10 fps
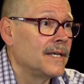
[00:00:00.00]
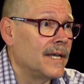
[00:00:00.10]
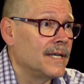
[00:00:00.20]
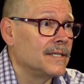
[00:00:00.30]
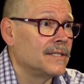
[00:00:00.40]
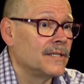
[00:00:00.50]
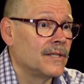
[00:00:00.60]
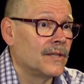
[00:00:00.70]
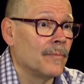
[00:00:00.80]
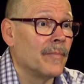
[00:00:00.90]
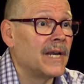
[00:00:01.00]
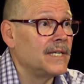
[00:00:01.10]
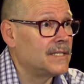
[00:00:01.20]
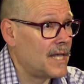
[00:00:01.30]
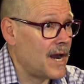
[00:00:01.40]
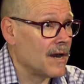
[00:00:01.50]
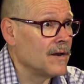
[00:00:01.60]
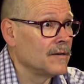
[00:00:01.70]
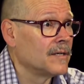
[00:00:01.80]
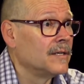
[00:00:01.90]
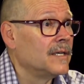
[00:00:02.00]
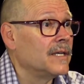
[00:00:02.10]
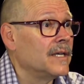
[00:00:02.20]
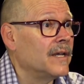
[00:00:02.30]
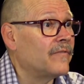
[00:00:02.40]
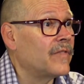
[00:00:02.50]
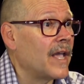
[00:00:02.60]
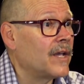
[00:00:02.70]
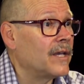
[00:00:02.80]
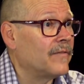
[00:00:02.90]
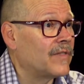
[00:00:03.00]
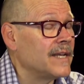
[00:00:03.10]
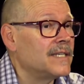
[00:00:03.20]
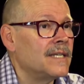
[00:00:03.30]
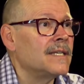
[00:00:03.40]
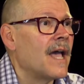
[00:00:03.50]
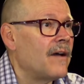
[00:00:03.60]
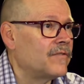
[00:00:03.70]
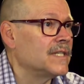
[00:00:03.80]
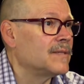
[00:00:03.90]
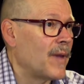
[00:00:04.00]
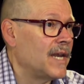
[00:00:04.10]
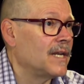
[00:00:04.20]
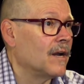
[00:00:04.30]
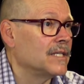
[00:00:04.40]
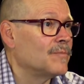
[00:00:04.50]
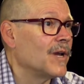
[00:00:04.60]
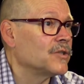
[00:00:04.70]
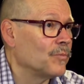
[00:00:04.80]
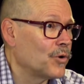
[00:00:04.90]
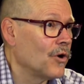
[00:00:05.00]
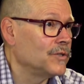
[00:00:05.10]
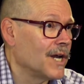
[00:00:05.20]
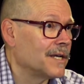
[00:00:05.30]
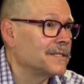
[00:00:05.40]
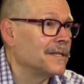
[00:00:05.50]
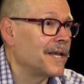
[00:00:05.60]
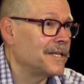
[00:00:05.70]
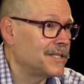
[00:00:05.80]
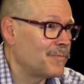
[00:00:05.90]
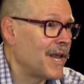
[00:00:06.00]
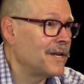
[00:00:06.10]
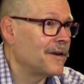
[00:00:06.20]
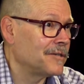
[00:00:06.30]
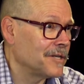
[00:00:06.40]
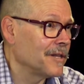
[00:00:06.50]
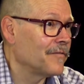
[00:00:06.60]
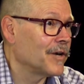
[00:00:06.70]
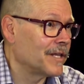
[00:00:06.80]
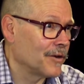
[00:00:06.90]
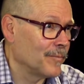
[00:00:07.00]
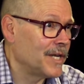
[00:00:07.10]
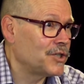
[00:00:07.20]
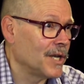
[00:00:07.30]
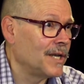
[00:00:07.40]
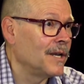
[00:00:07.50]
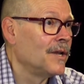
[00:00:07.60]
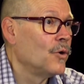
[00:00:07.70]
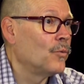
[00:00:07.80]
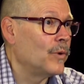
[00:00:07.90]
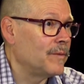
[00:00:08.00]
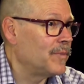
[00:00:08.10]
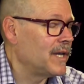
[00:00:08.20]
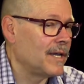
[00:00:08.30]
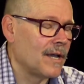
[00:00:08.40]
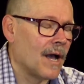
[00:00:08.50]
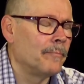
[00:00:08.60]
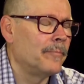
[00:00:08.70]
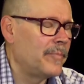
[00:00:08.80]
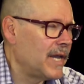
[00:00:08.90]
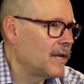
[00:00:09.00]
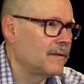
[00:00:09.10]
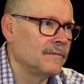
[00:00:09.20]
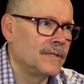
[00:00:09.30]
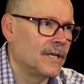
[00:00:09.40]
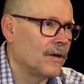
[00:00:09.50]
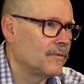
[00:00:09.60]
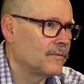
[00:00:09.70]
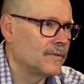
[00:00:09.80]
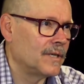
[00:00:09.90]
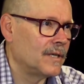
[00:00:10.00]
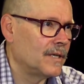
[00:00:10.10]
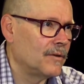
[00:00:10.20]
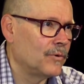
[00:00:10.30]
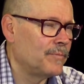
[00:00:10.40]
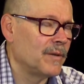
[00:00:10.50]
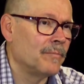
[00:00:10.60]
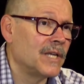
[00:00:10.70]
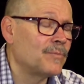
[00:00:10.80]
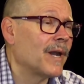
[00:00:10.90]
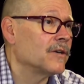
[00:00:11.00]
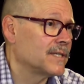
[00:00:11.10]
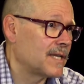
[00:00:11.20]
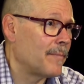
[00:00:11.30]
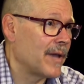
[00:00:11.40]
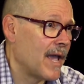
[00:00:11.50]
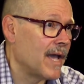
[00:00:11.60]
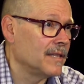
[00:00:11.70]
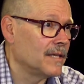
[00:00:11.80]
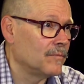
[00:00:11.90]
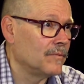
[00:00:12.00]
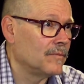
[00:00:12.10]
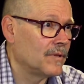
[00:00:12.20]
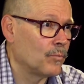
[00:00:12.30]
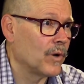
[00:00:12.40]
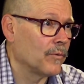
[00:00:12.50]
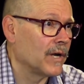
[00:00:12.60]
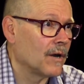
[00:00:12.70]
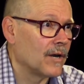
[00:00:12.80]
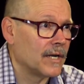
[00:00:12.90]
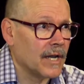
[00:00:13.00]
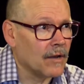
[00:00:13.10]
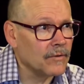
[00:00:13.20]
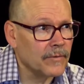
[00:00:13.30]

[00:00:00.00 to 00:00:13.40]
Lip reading: the money's there. If they didn't have to spend it on special projects and they could spend it on delivering their mission, we'd be a big, you know, it would be much better step ahead than where we are right now.